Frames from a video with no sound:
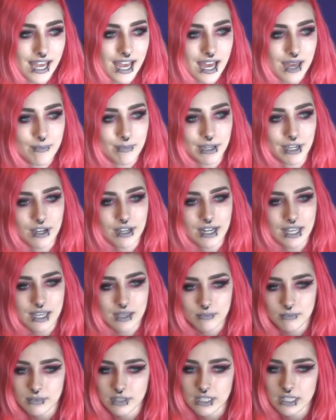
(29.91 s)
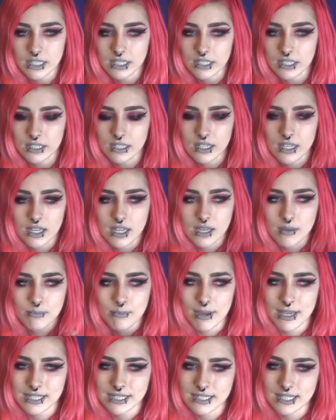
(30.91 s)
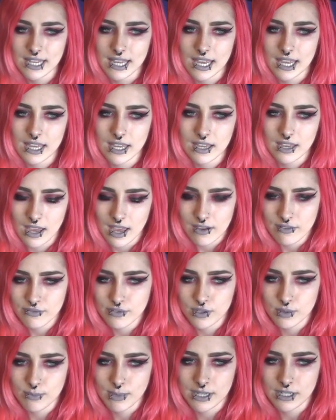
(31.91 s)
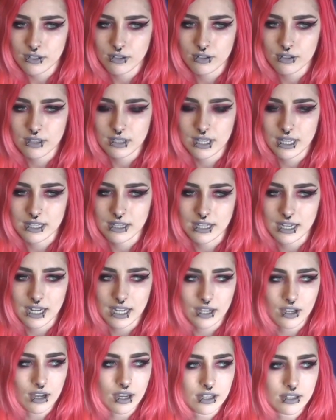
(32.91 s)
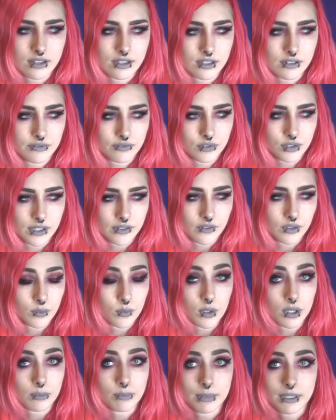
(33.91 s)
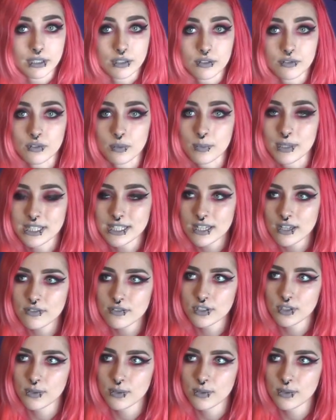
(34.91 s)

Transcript: I got him the Best Day Ever bundle, and then I got the Forever Warp bundle for myself.